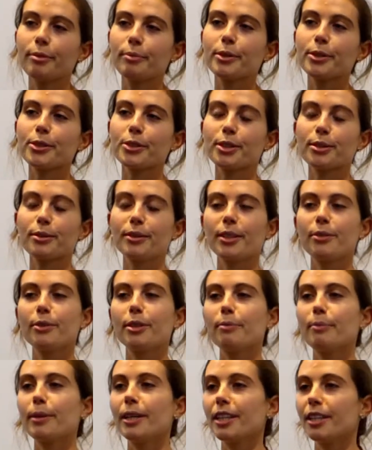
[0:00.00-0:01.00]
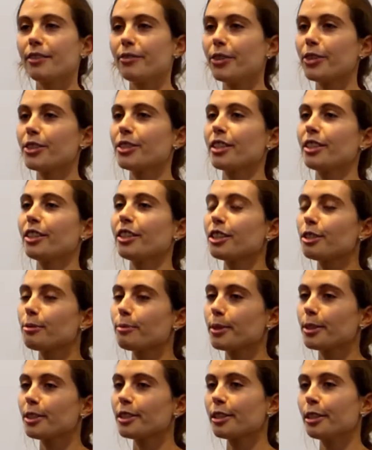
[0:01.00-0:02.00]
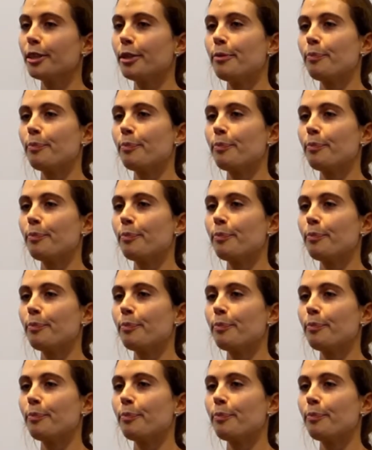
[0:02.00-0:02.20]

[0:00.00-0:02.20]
because they were biodiversity hotspots,